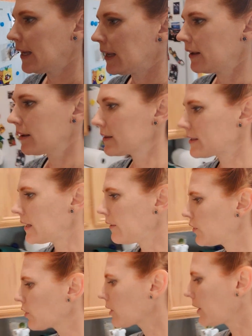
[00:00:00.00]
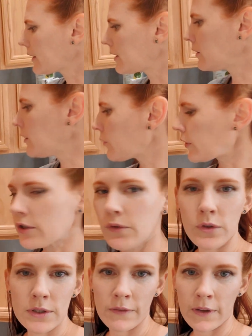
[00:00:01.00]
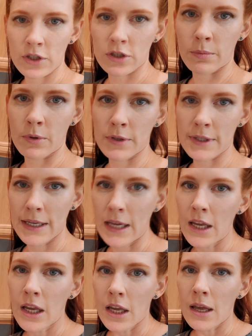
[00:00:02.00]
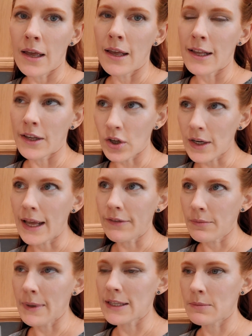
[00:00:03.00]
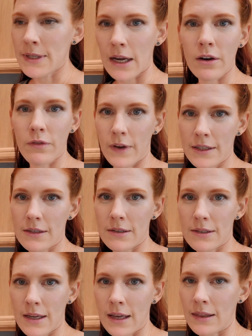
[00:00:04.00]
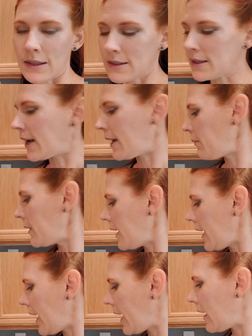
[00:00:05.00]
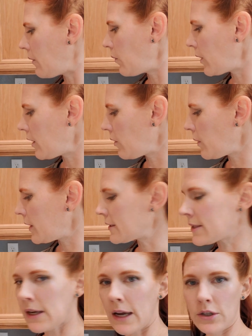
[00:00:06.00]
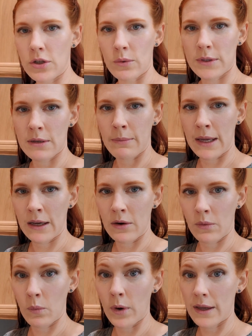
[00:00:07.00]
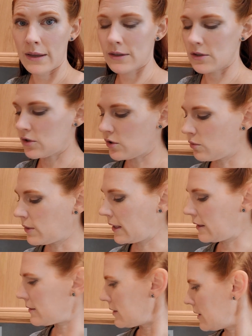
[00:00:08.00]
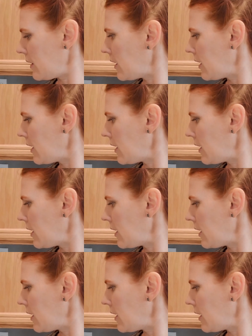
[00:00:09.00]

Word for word: is if you're collecting fresh fruits and vegetables, you're going to have to make some sacrifices at this time. And one of the ones I chose to make was to get